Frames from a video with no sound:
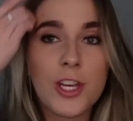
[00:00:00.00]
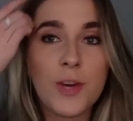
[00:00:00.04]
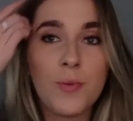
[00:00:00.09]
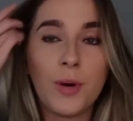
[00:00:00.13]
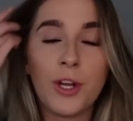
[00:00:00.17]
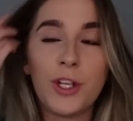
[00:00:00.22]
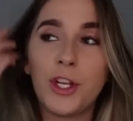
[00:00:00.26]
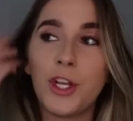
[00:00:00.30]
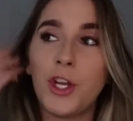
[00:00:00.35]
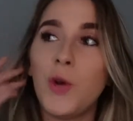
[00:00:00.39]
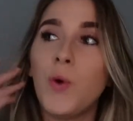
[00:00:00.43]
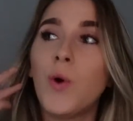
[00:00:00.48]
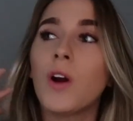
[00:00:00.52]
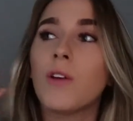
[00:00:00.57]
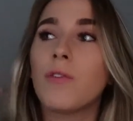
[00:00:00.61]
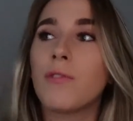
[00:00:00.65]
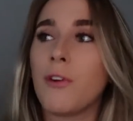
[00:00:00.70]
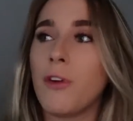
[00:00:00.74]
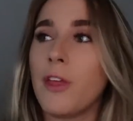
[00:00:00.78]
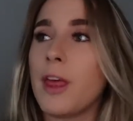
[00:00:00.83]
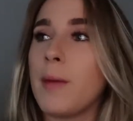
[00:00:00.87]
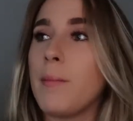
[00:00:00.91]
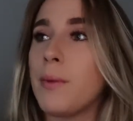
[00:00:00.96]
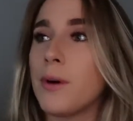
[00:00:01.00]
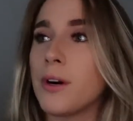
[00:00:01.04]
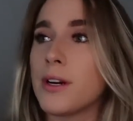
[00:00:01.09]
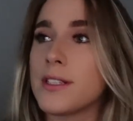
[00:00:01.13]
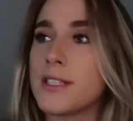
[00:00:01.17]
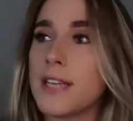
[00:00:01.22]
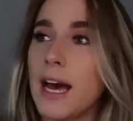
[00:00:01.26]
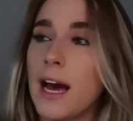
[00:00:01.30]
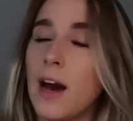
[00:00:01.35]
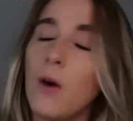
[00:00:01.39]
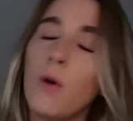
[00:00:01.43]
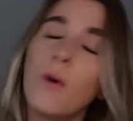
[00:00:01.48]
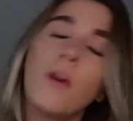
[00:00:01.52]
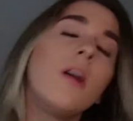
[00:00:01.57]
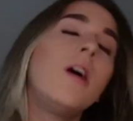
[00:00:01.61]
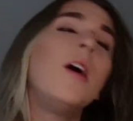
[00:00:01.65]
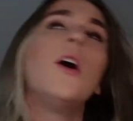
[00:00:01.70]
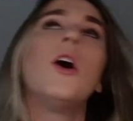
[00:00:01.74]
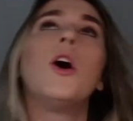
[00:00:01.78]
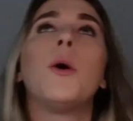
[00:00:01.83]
when you are feeling burnt out,